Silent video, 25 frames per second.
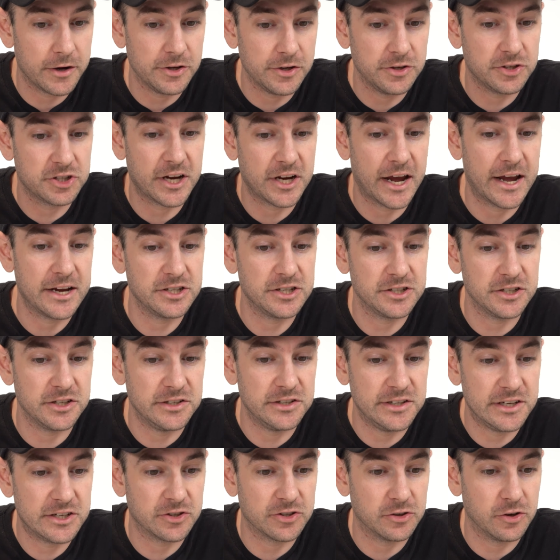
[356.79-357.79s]
you change the
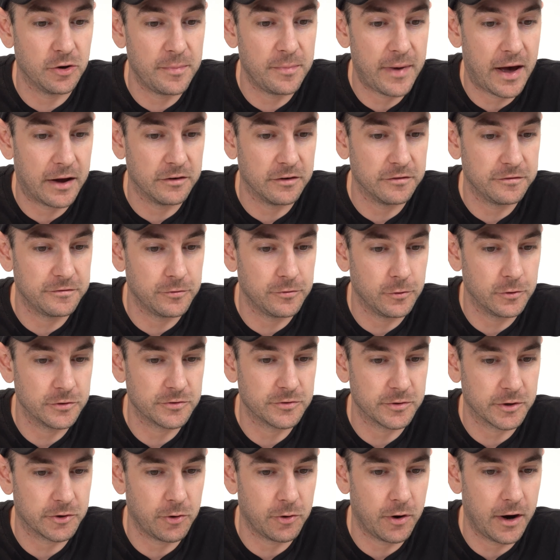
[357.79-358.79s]
initial amount of
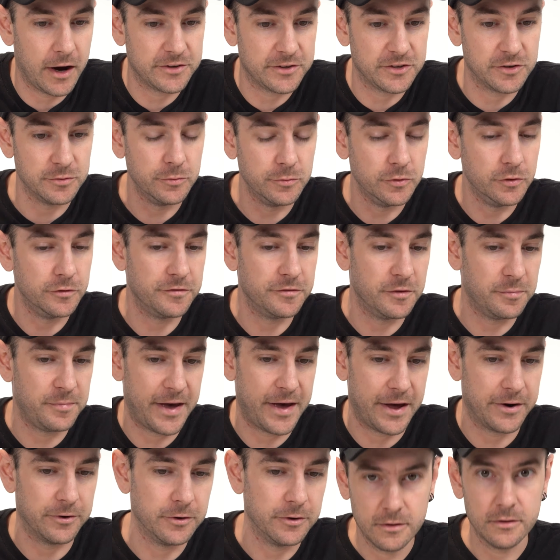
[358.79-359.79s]
force required to move the
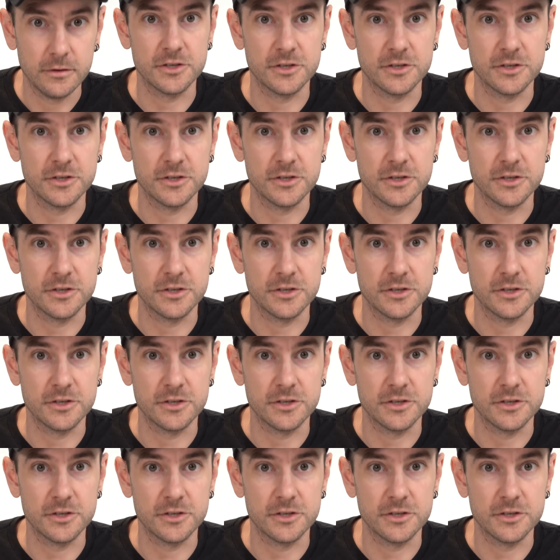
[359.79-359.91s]
pedal.